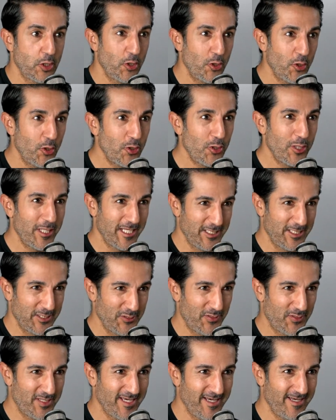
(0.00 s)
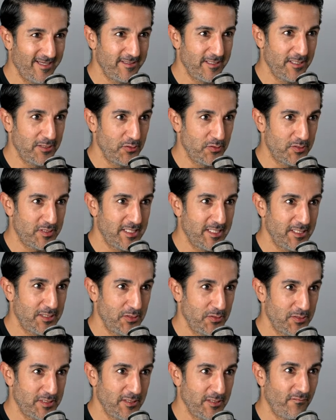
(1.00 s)
early as you can that you set
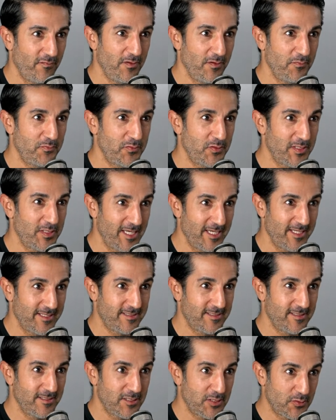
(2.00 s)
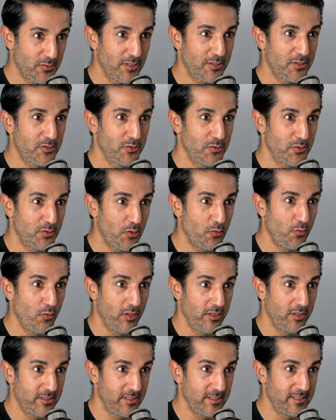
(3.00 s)
yourself up to get structured
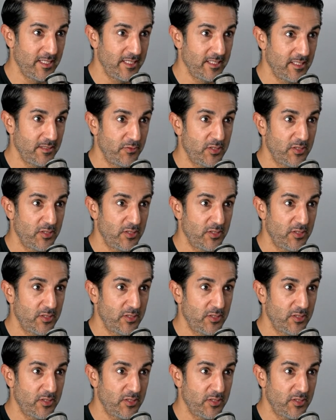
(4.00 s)
quality data,